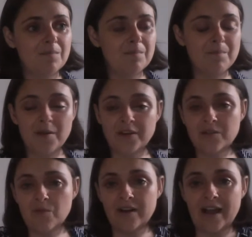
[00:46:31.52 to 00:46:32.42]
Bernie
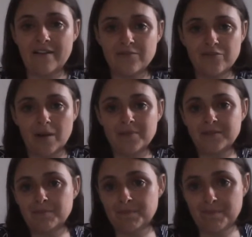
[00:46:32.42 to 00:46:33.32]
won't have Trump's
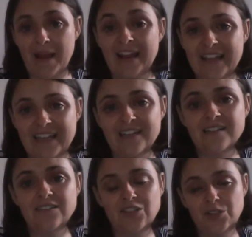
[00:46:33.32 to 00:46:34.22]
backing
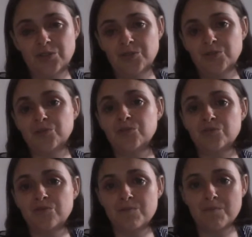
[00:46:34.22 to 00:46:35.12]

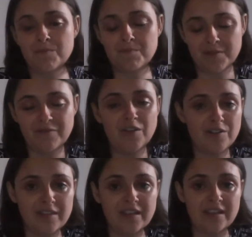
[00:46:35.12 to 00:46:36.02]
to
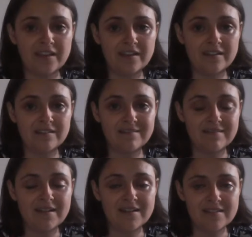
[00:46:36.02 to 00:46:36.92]
pervert the
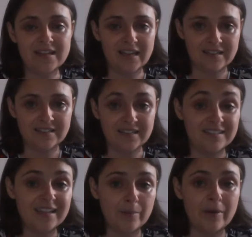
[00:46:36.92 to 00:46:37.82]
election in the
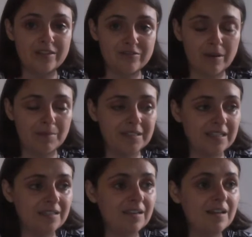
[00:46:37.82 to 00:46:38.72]
same way that Trump
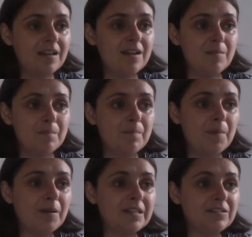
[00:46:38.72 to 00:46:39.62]
did.
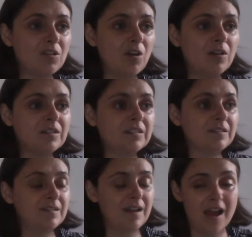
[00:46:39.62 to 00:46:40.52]
Bernie's got
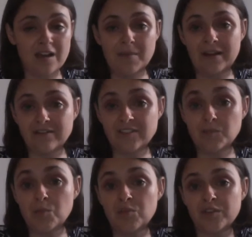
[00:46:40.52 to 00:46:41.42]
an amount of
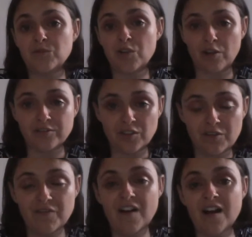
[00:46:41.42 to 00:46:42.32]
support that will go so
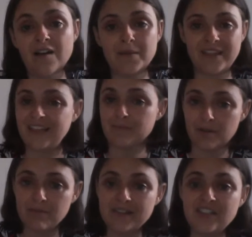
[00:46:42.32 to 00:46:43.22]
far, but that's
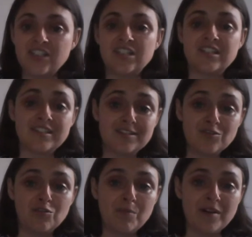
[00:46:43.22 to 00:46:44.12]
probably to just
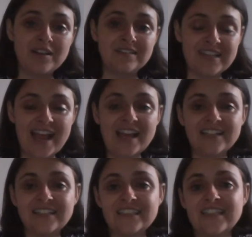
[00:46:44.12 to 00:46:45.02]
install Bernie as a
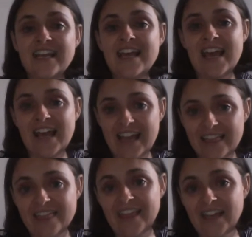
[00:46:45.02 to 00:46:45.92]
candidate
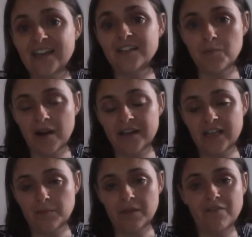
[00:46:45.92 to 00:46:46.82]
and then undermine
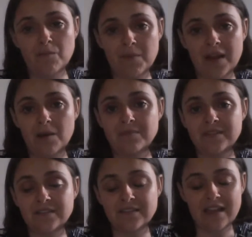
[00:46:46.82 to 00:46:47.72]
him if it
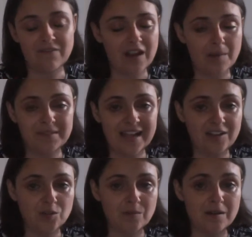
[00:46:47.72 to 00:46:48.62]
comes
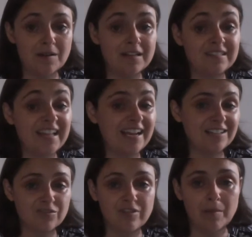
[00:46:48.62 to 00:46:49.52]
down to a
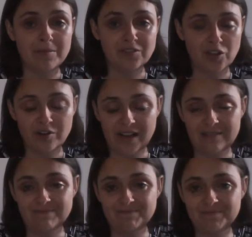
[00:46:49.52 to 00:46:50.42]
Sanders-Trump
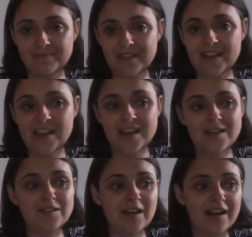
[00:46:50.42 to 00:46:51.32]
showdown.
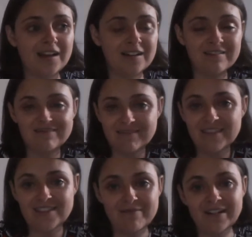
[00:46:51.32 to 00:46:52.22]

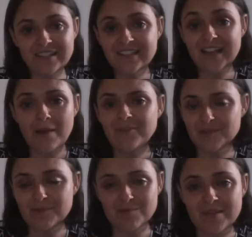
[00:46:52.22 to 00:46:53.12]
The Russians are
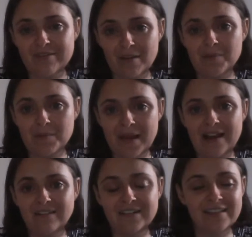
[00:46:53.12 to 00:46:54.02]
comfortable with Trump in power.